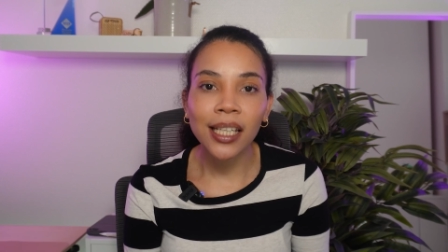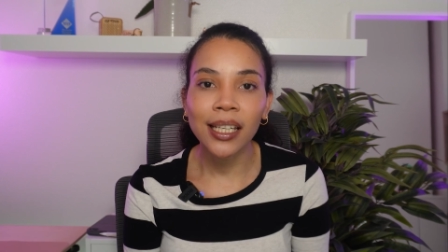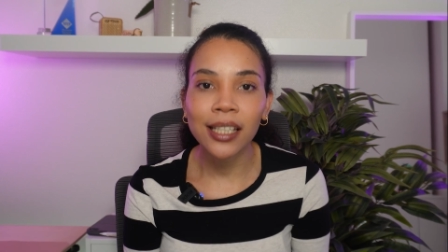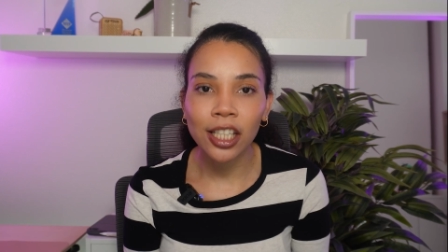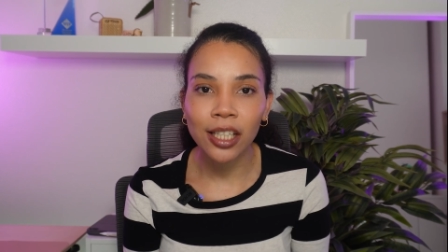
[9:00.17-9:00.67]

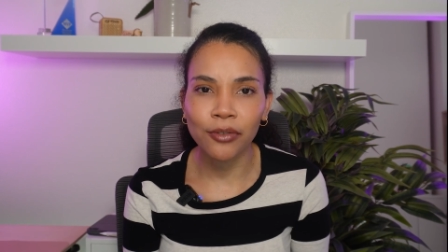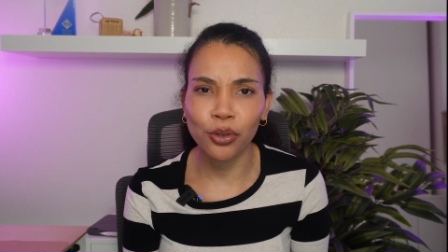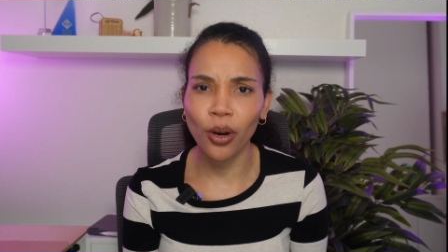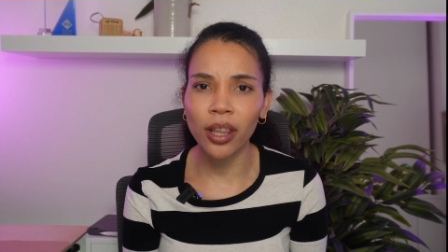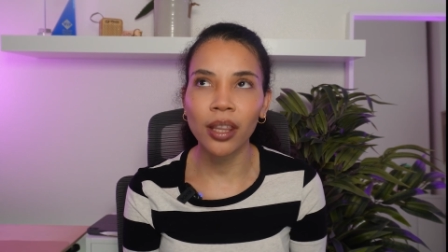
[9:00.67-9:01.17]

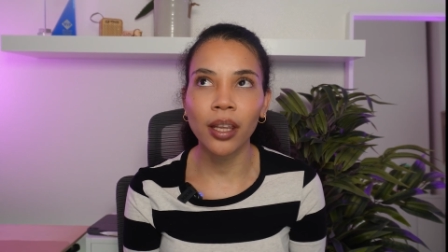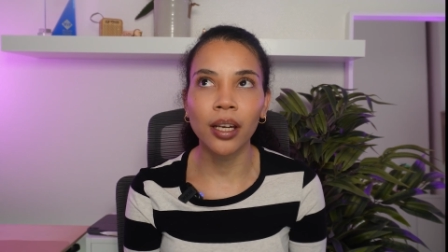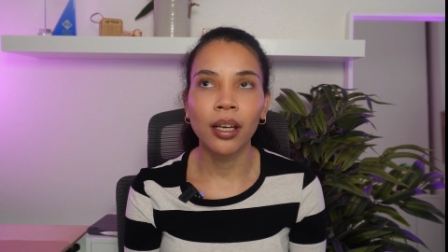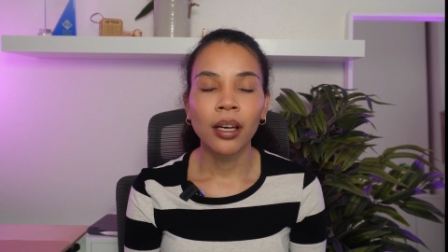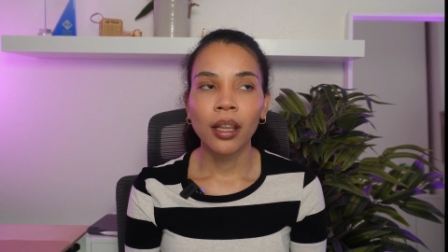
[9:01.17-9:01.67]
initiatives rather
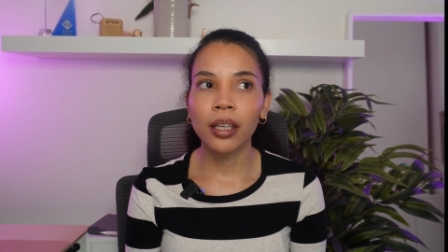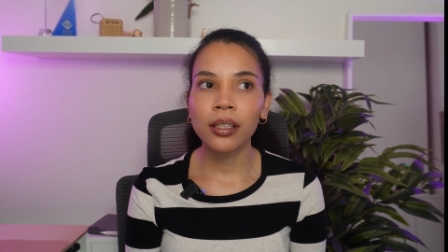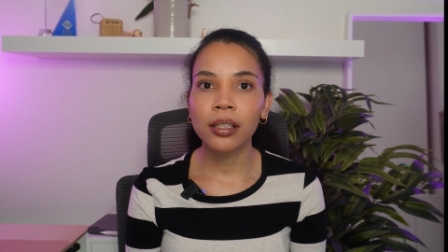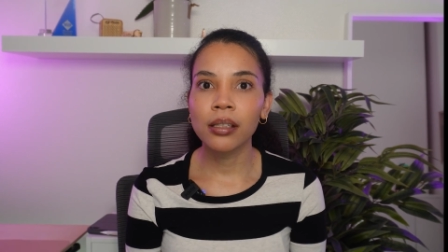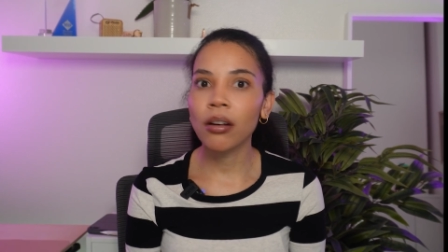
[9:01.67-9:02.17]
than
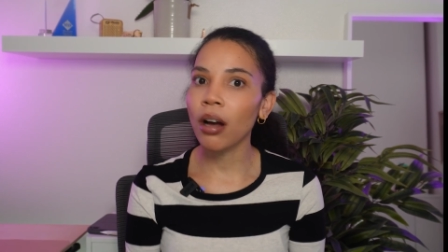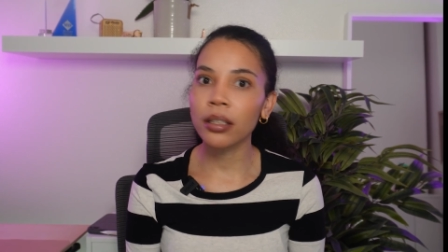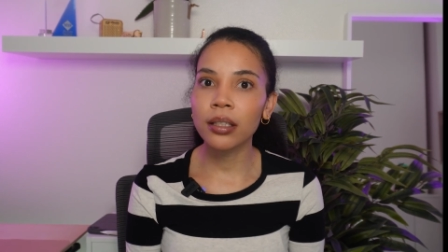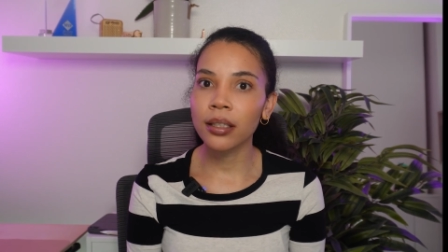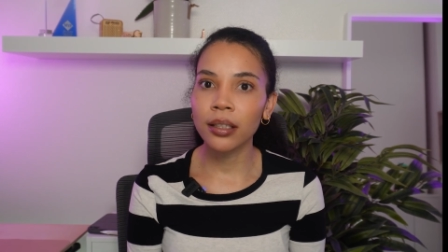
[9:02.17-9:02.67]
this
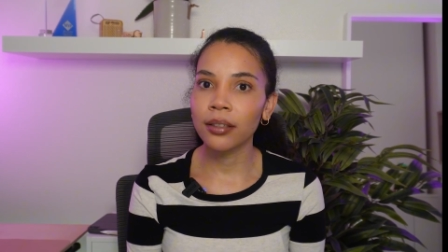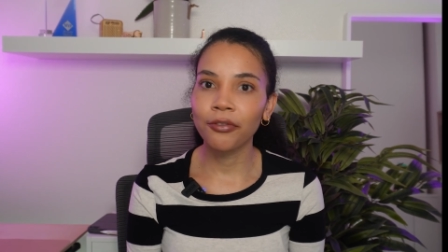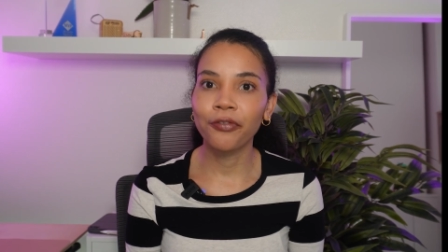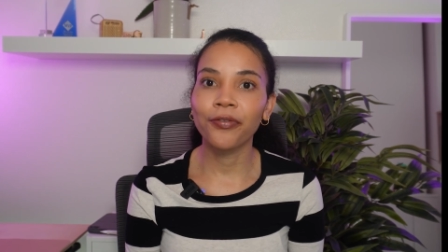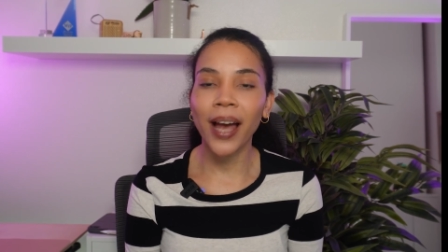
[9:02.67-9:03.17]
constant
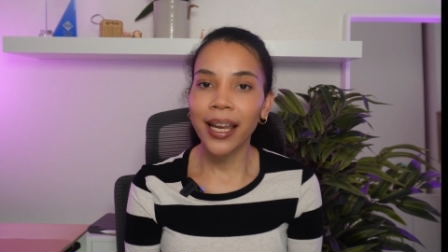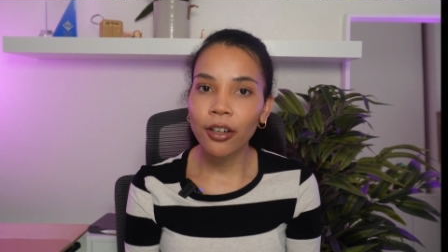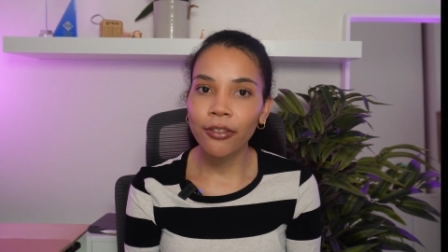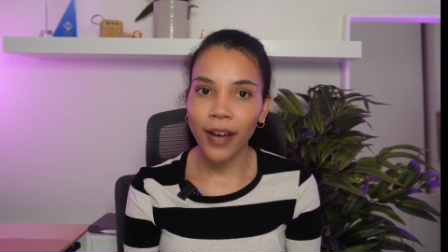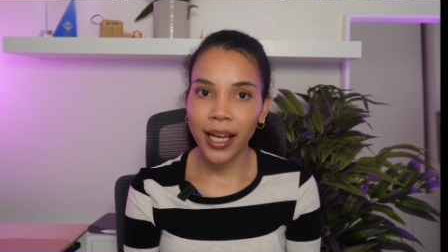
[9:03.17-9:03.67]

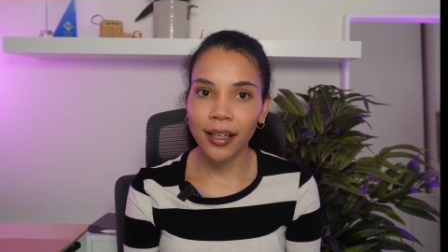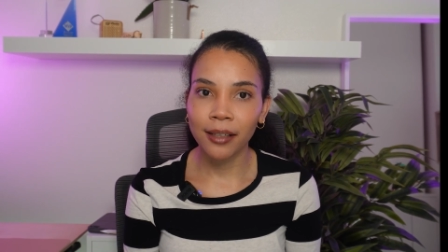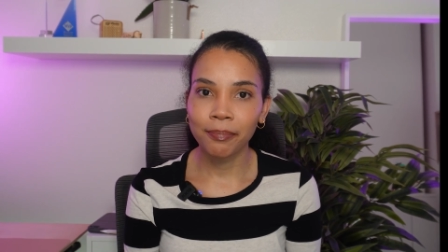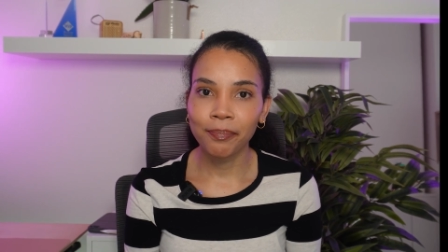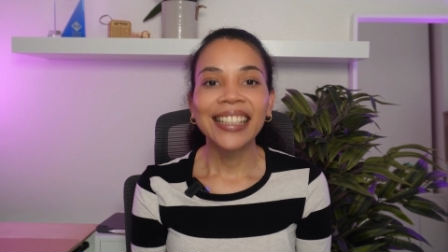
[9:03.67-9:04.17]

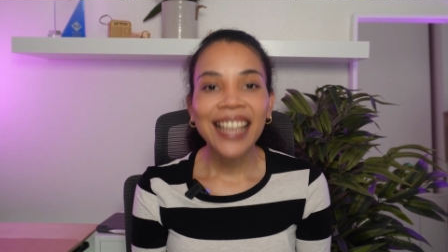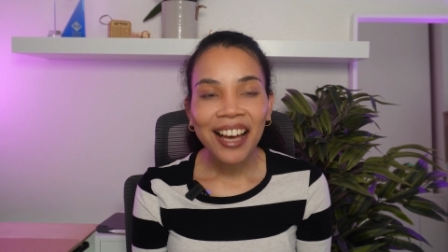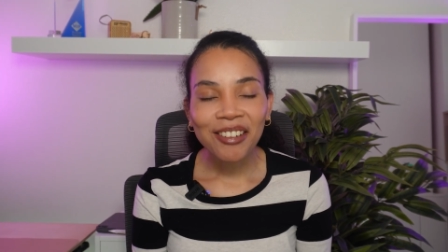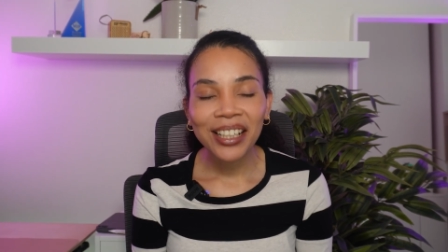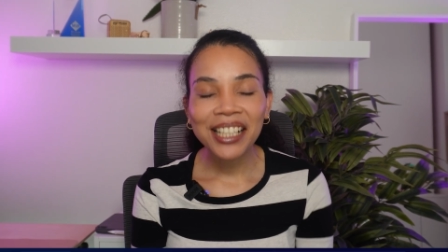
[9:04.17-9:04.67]
firefighting.
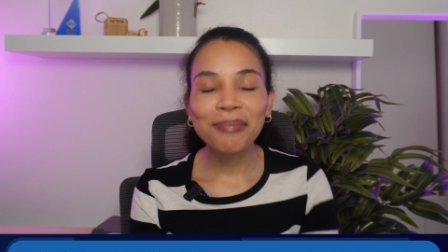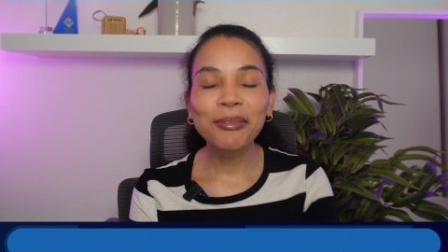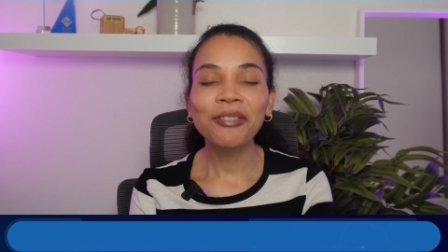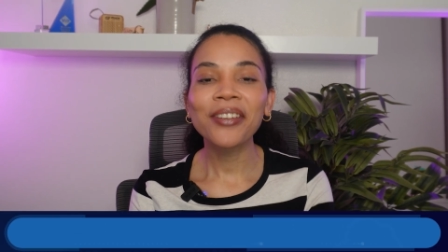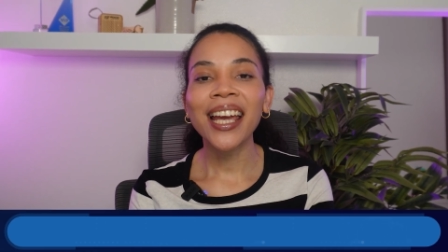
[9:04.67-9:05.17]
Now let's
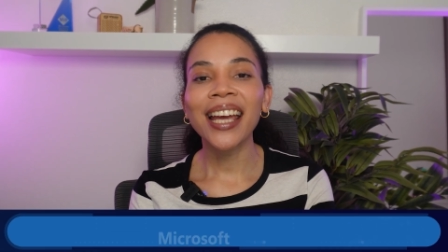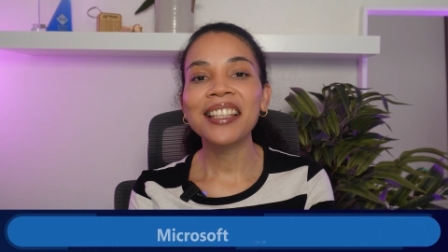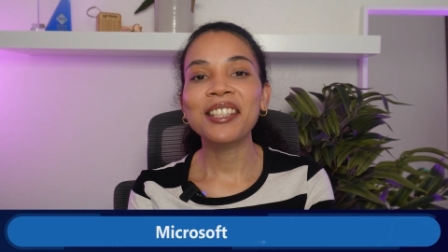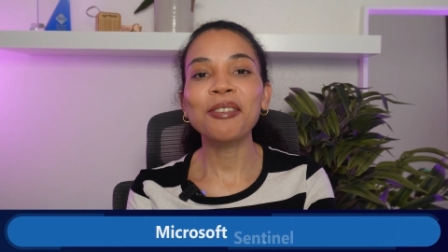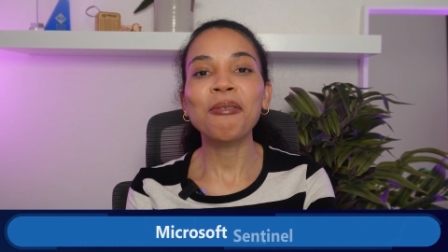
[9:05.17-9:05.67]
move
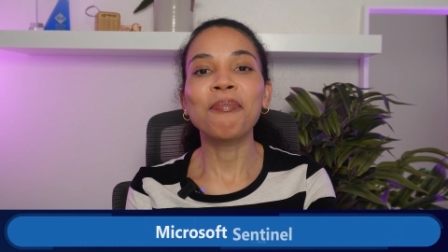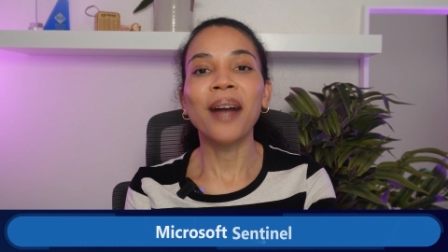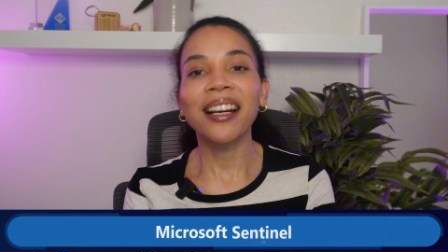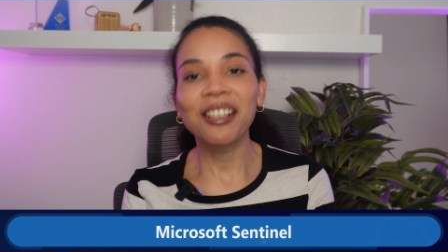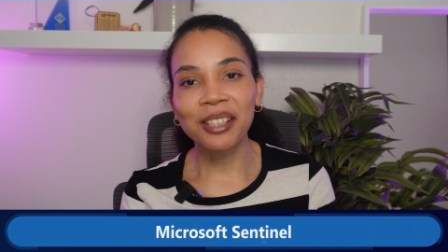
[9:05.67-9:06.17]
ahead to
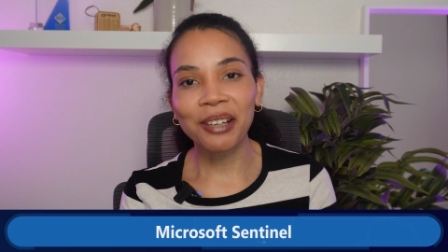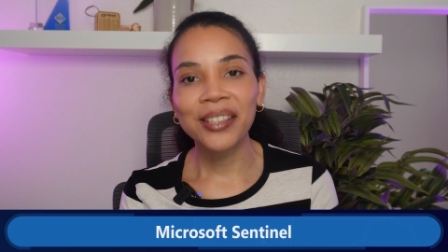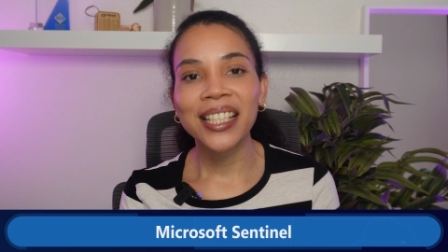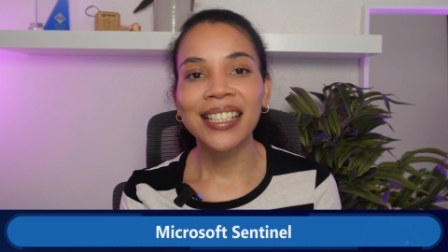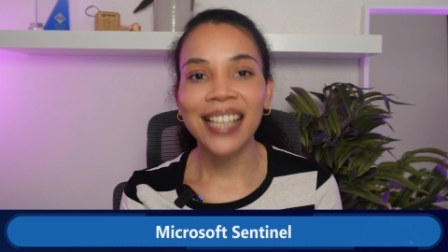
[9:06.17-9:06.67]

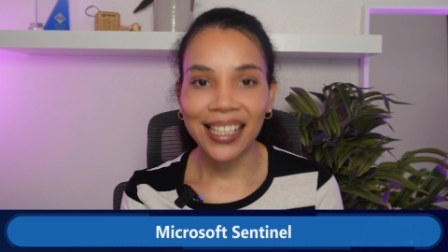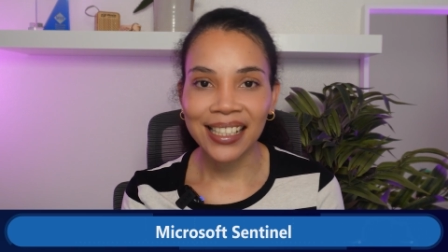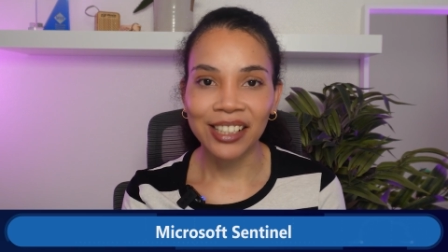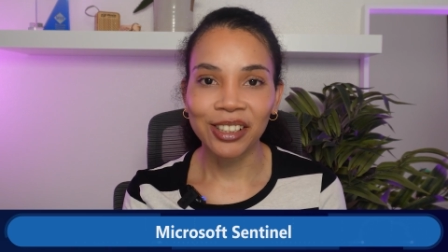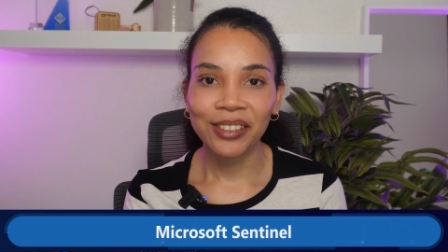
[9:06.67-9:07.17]
Microsoft
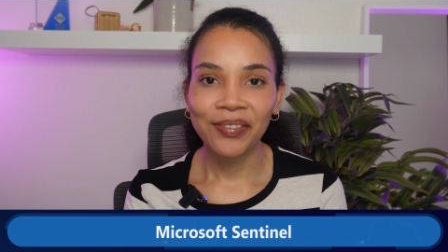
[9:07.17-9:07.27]
Sentinel.